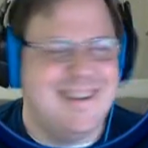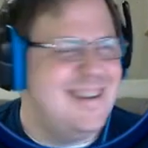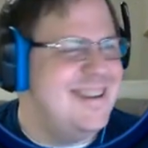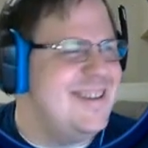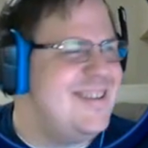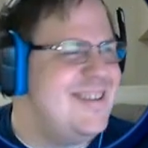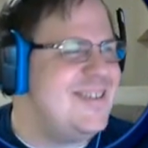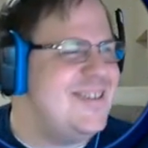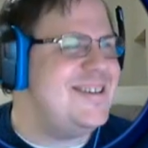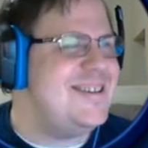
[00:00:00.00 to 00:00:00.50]

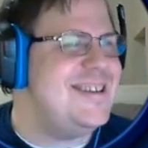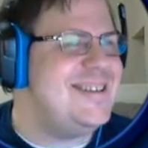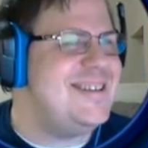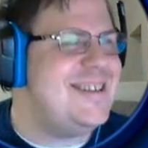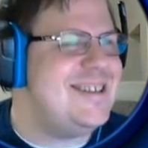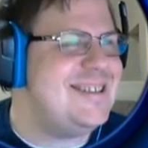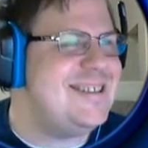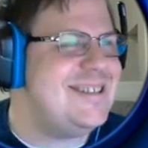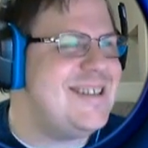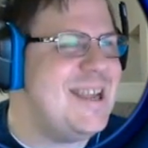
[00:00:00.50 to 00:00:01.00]
Your
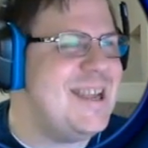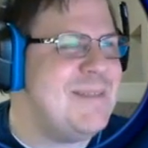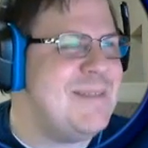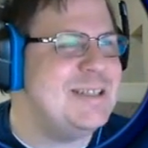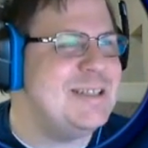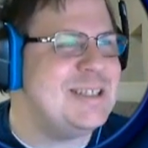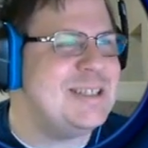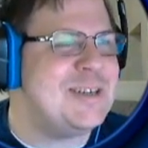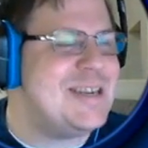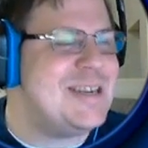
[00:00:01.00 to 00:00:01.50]
dentist's name
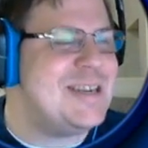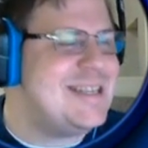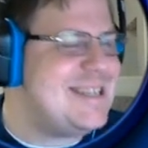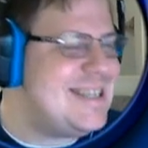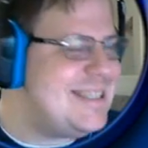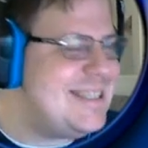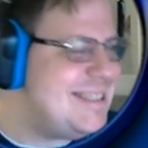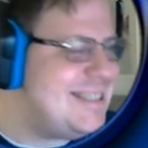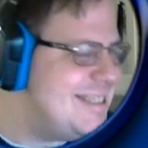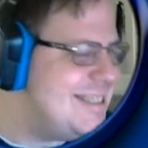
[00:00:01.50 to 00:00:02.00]
is
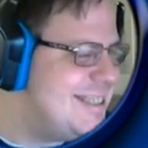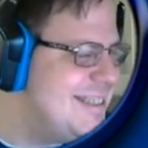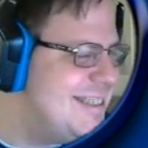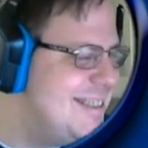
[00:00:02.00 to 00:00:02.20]
Crentist?